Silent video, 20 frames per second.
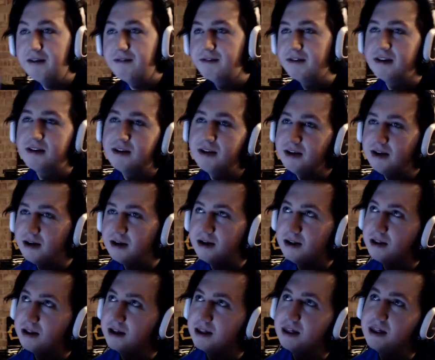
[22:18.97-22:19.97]
to see
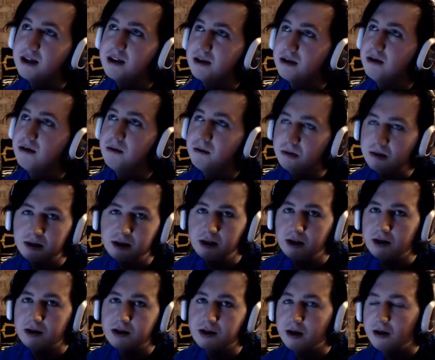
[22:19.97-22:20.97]
like that new
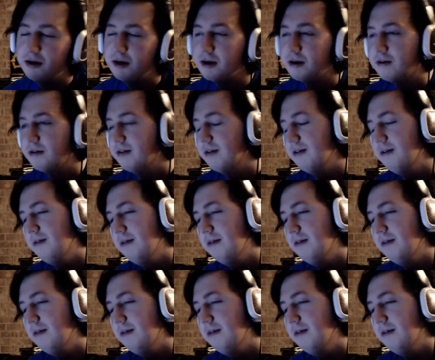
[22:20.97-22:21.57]
lineage carry on too.